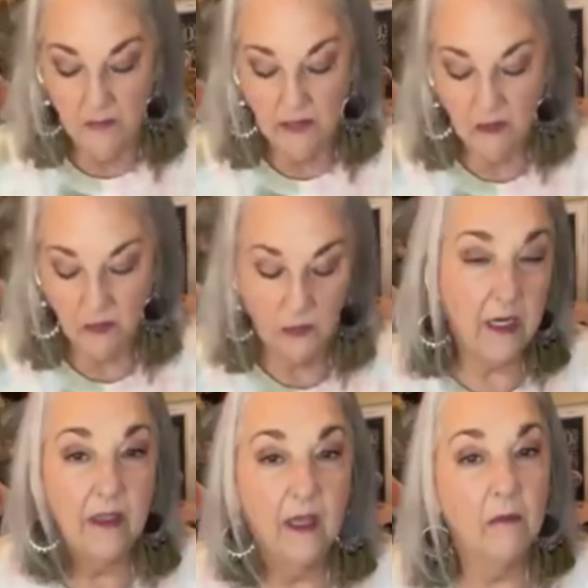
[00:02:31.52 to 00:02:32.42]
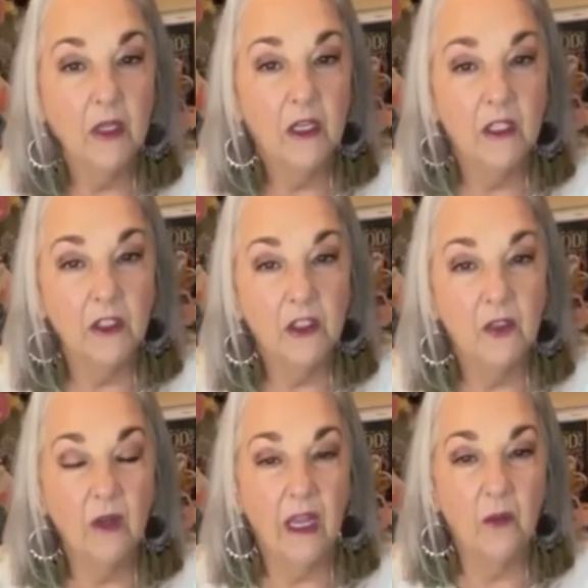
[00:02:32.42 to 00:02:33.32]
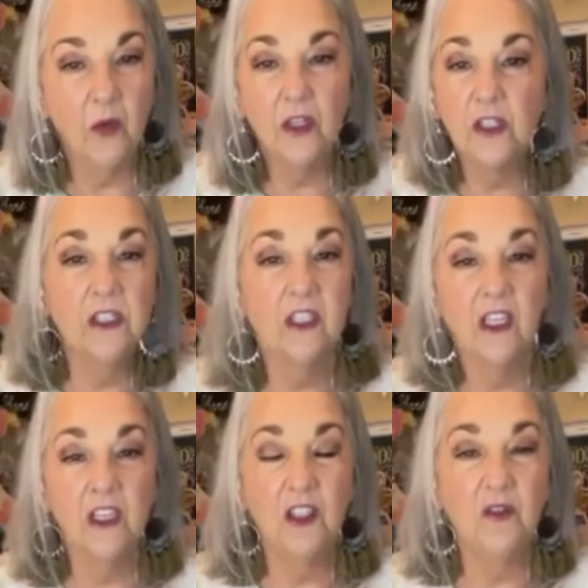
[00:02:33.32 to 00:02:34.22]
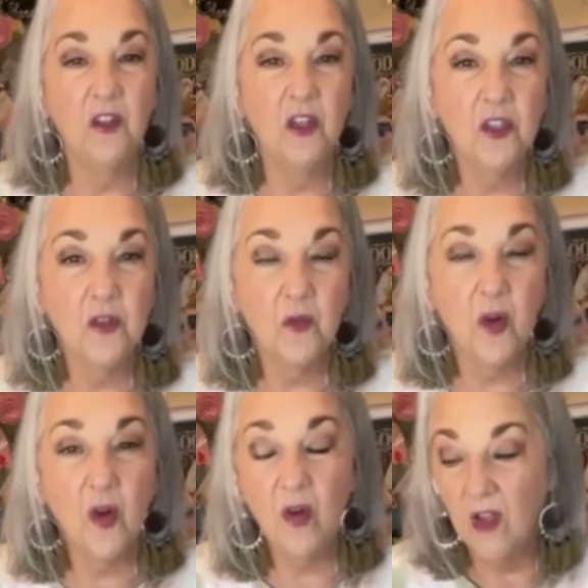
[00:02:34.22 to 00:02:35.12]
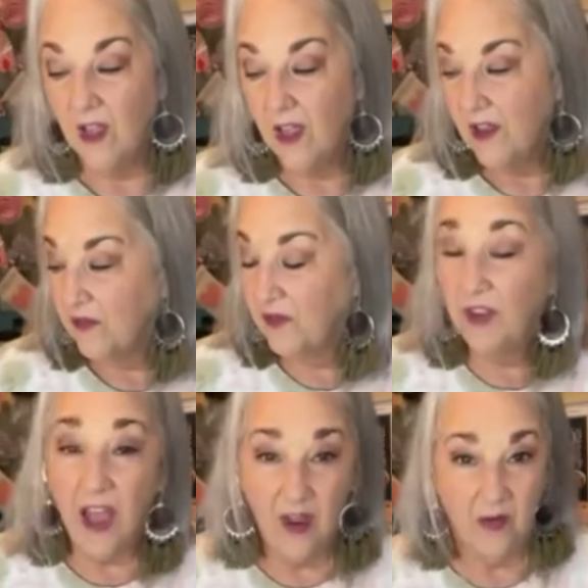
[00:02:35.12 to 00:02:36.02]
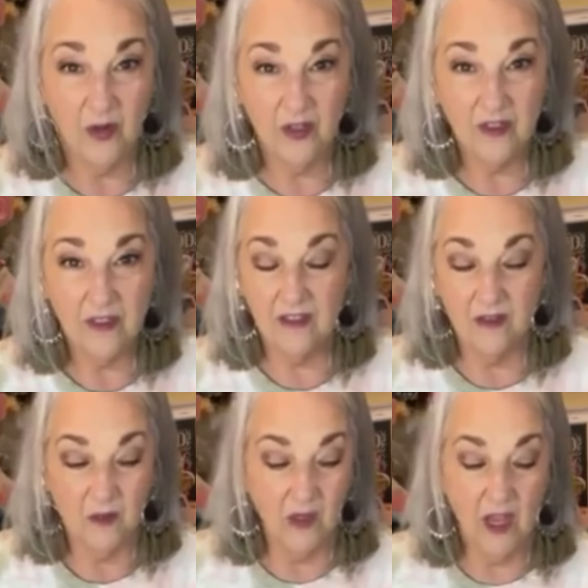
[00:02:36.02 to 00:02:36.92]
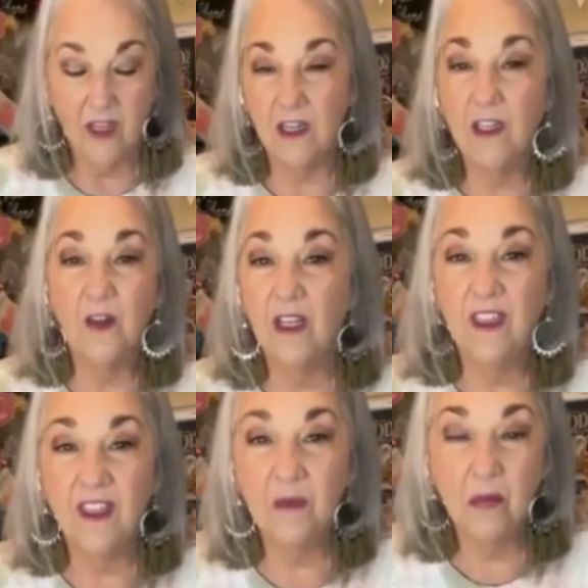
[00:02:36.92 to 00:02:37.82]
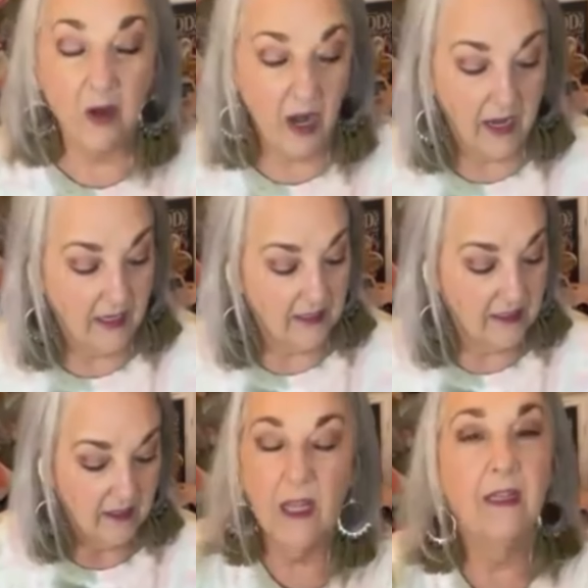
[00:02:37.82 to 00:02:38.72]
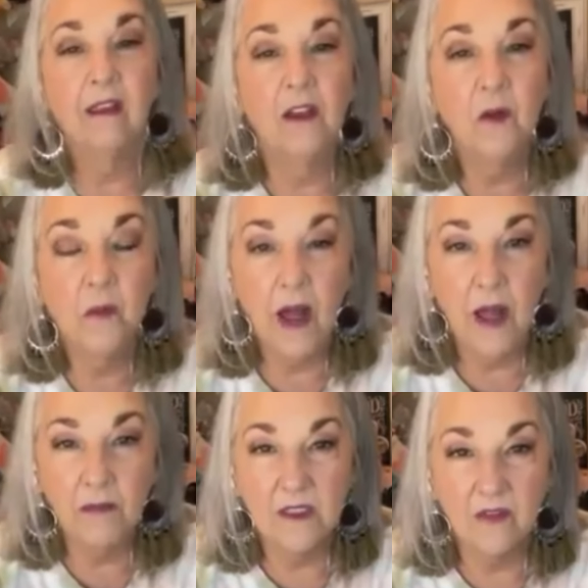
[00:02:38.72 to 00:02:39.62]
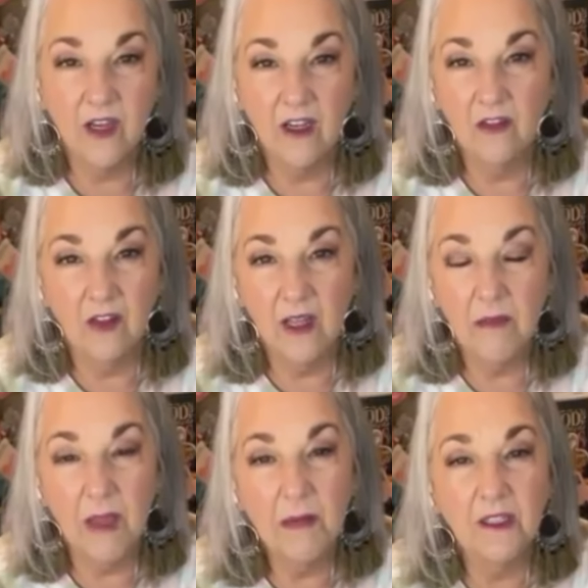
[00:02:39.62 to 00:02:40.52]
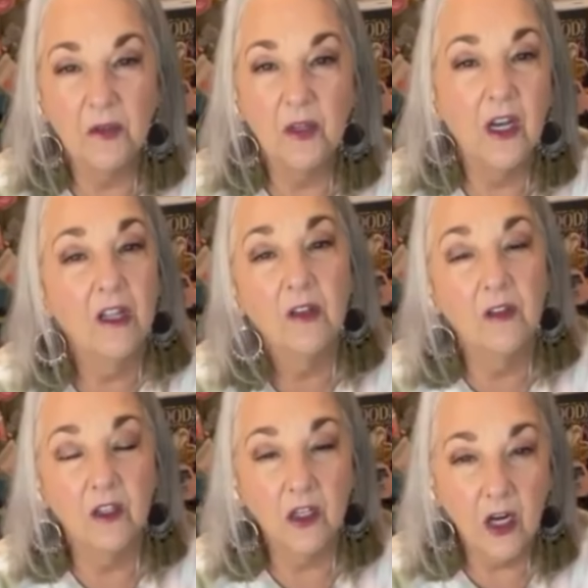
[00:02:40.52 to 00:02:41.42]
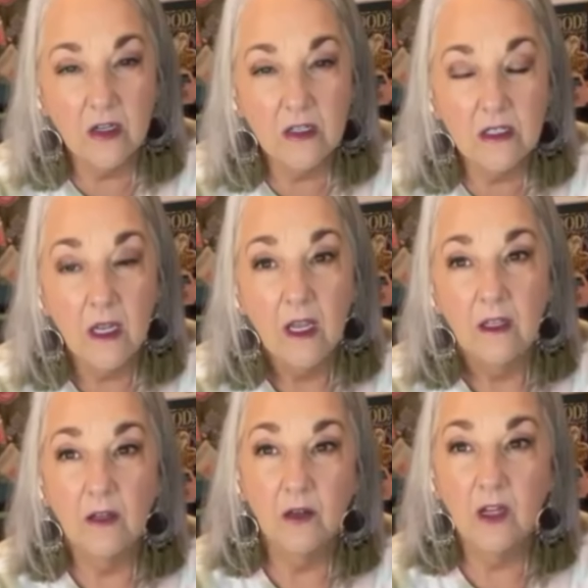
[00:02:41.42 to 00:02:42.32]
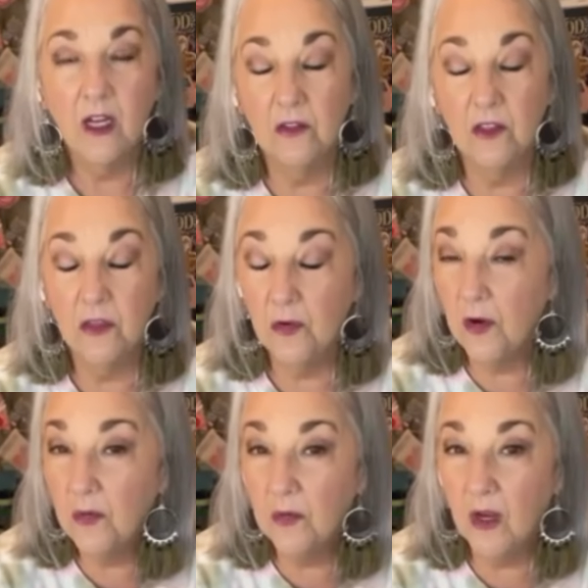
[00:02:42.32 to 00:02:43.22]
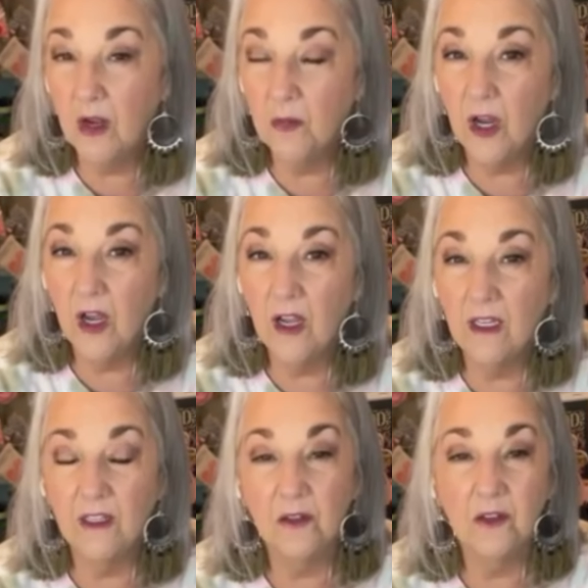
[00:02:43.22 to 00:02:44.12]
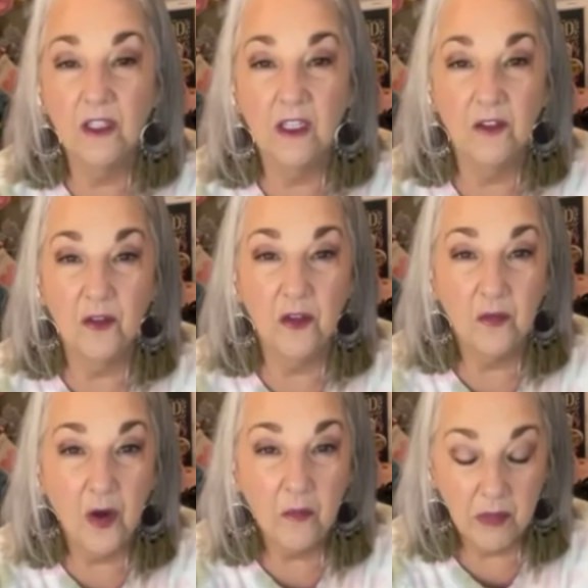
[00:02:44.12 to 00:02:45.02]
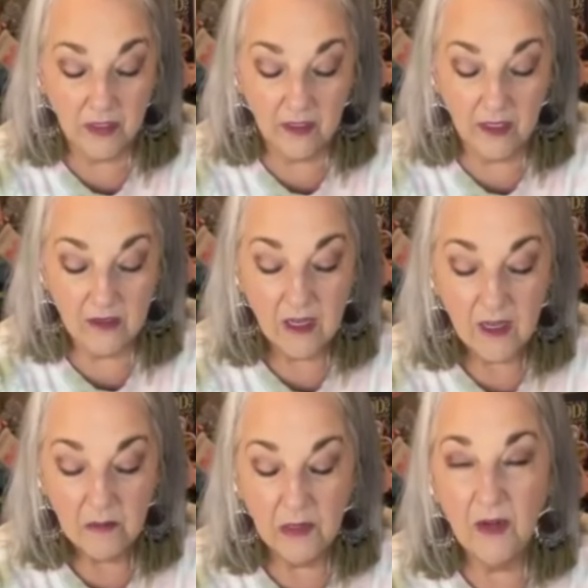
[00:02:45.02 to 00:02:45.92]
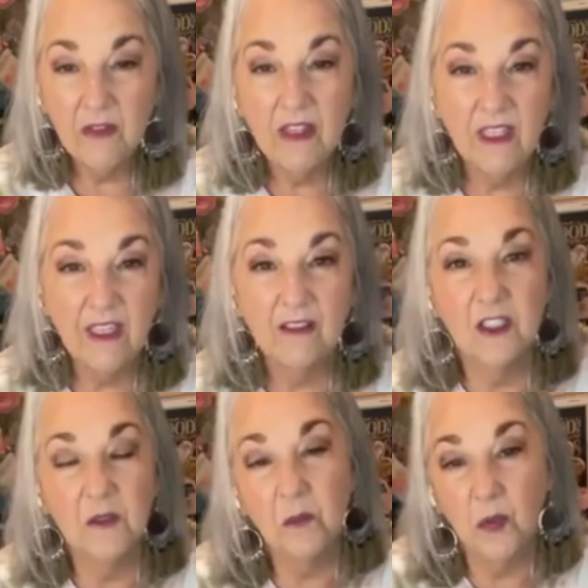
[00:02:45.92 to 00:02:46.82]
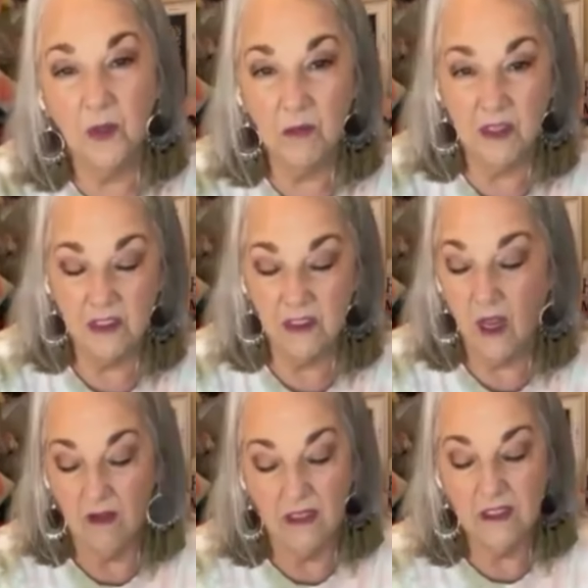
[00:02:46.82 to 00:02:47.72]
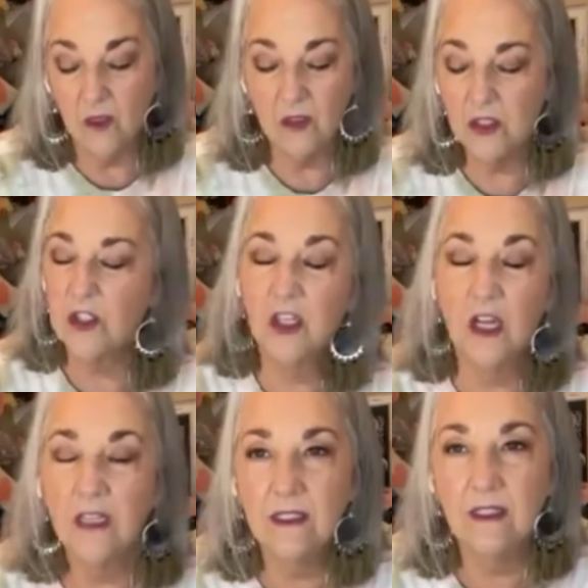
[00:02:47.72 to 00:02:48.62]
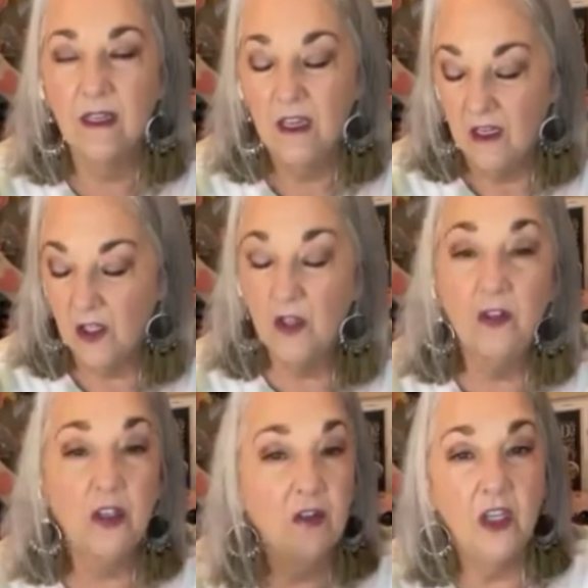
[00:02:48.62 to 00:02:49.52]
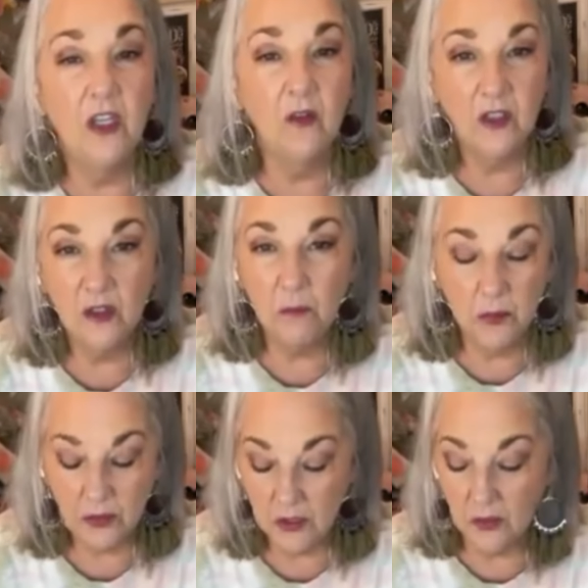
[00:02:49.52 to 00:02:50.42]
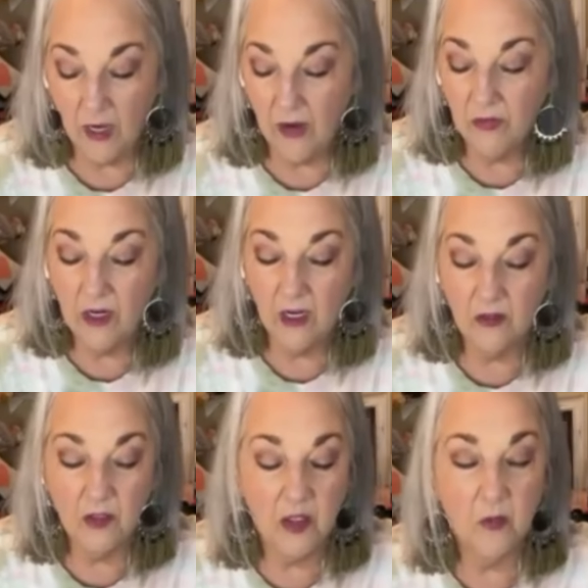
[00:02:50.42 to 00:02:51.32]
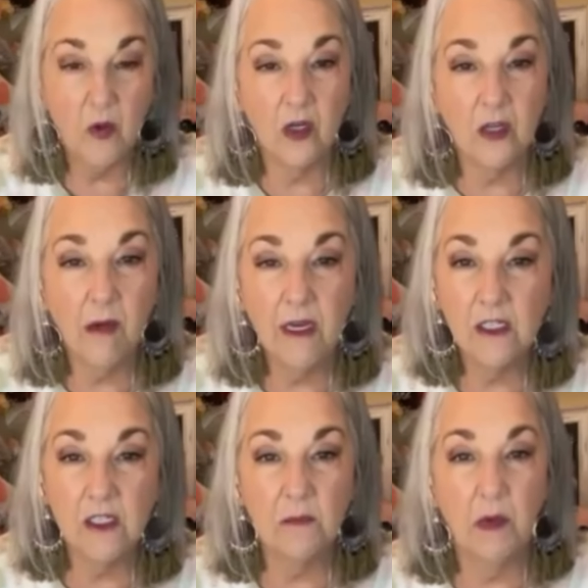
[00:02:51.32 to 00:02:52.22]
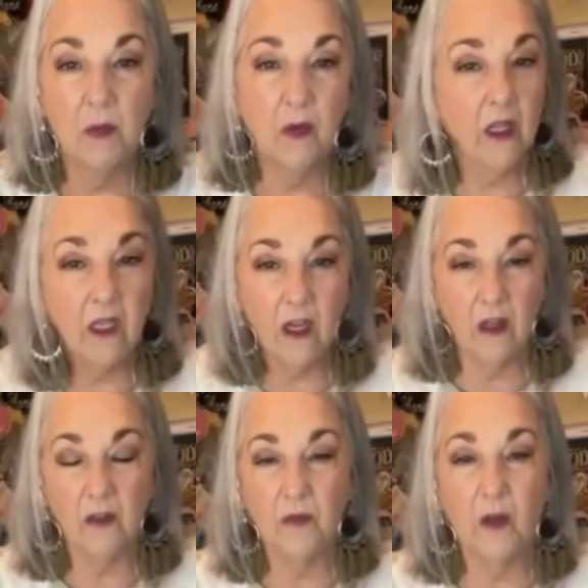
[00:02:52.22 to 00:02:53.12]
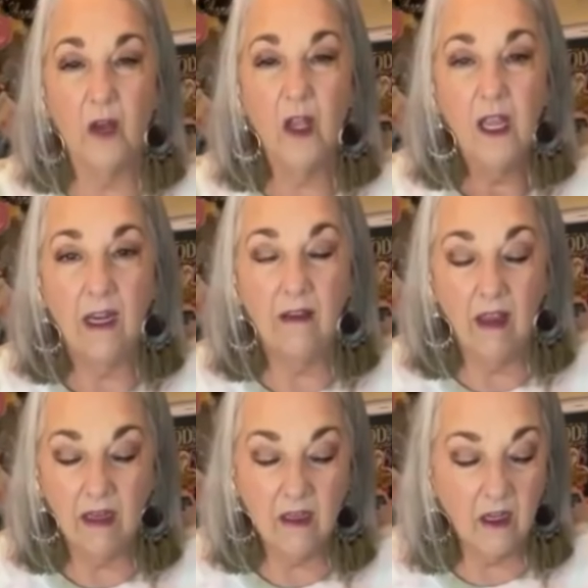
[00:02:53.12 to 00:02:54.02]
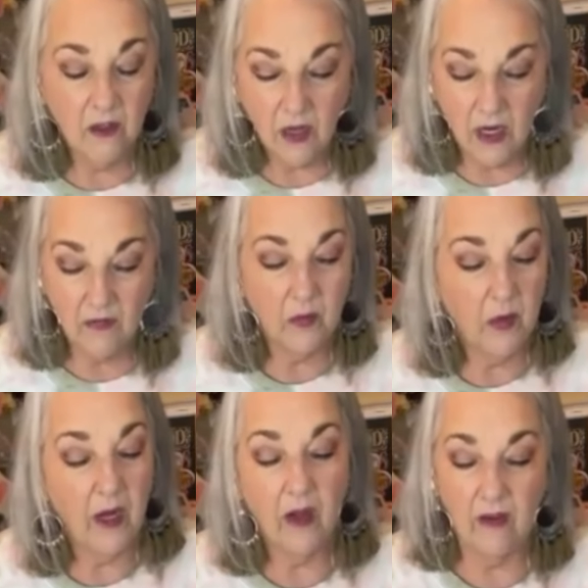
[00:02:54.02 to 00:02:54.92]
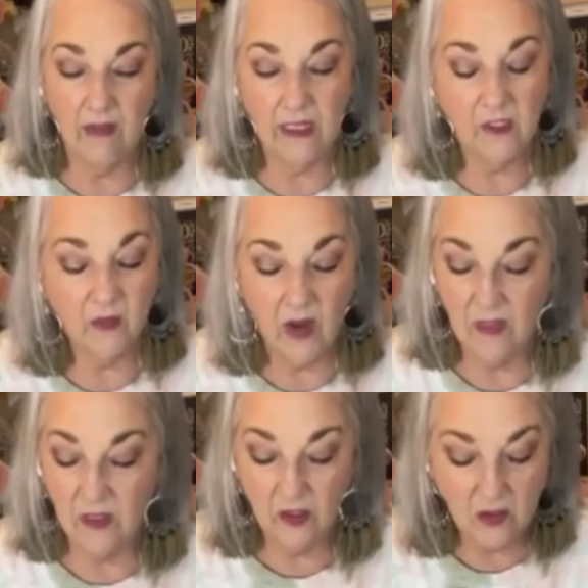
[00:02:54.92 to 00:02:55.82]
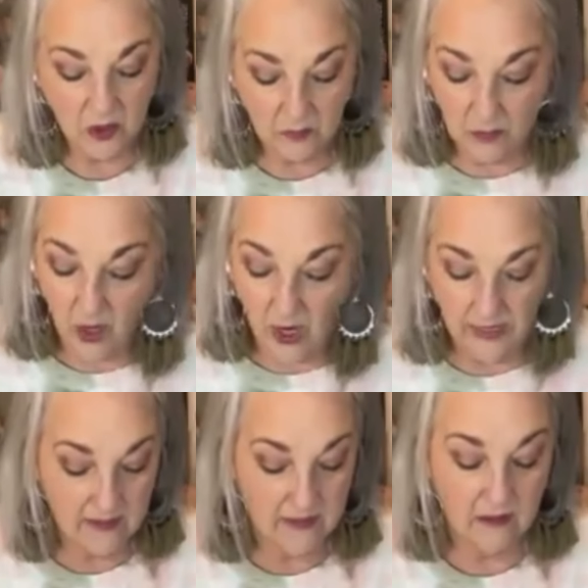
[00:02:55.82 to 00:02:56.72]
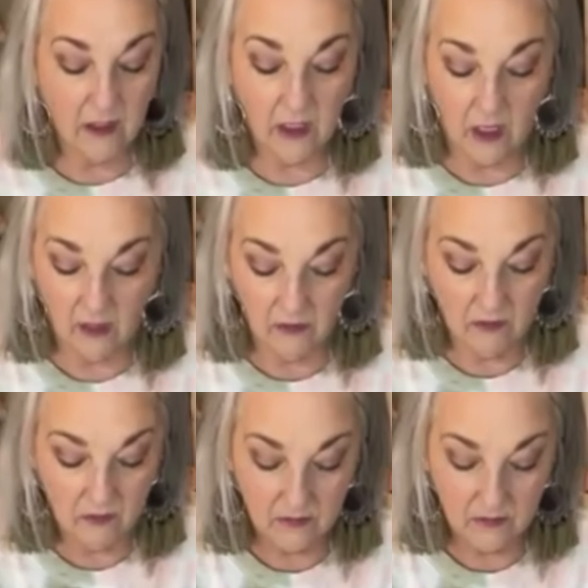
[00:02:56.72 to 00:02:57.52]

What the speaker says: my little wreath I'm going to do, and we're just going to do neutral flowers. We're not going to do anything bright, just like little pops of color, like maybe a little color in the curtains, a little color in the throw rug, a little color in throw pillows, but everything else is pretty much solid. So it's just you do you, and you do whatever color you want. You might just be really colorful and like color everywhere, and that's fine. Then you do brights, you know.